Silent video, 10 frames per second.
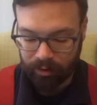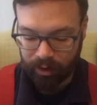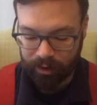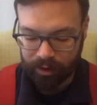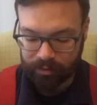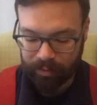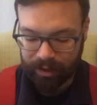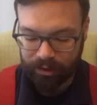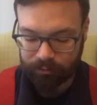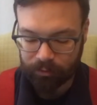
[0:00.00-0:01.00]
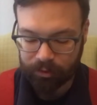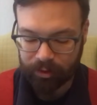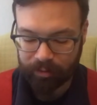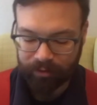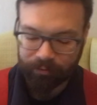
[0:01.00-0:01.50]
and he has made his fortune
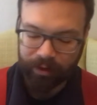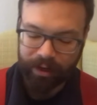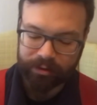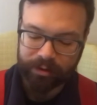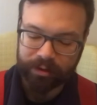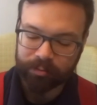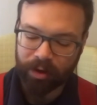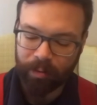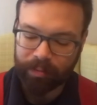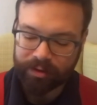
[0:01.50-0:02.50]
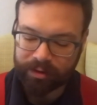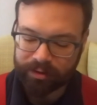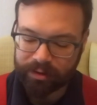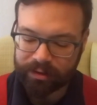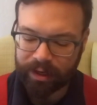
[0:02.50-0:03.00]
by financing small
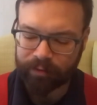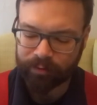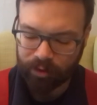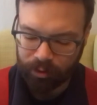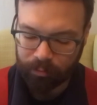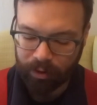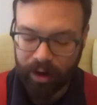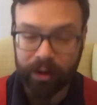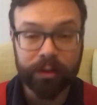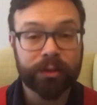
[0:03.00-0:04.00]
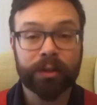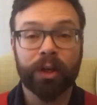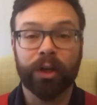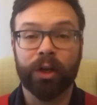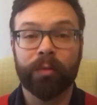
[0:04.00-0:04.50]
businesses that have good products,
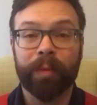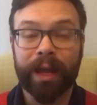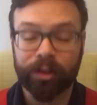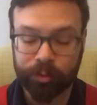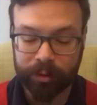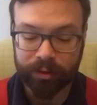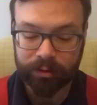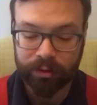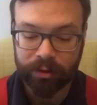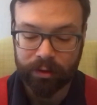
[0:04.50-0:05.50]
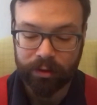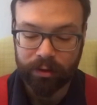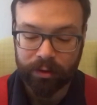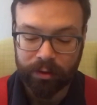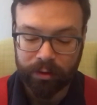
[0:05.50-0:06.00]
good management,
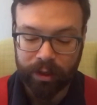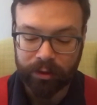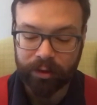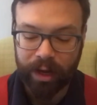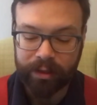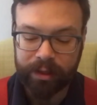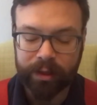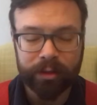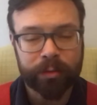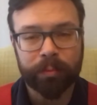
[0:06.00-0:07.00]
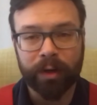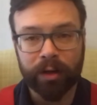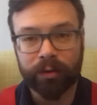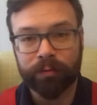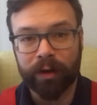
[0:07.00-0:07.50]
and good ideas, but
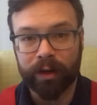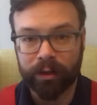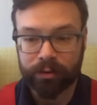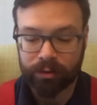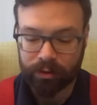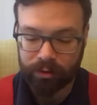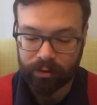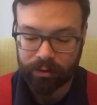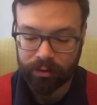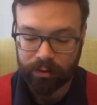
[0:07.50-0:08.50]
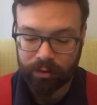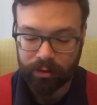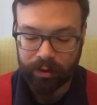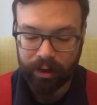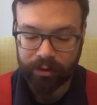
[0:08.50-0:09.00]
underfinanced.
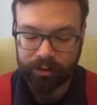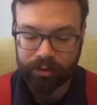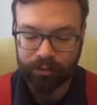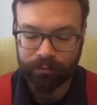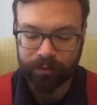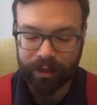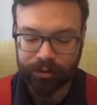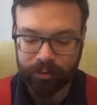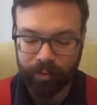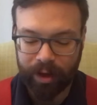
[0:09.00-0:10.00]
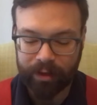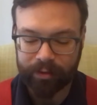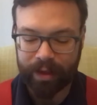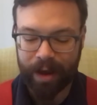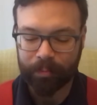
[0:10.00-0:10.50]
An astute financial mind and
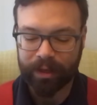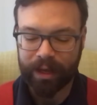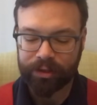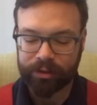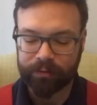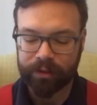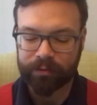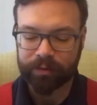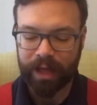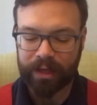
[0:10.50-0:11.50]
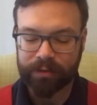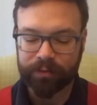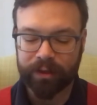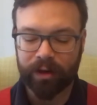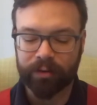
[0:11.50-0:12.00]
the application of this
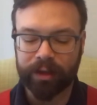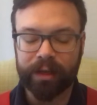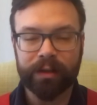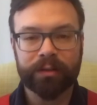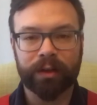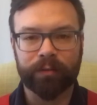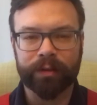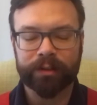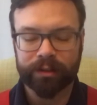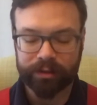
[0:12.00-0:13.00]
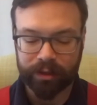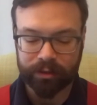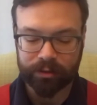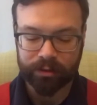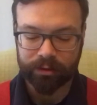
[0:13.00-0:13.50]
philosophy are the keys of his
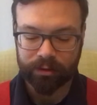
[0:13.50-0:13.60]
success.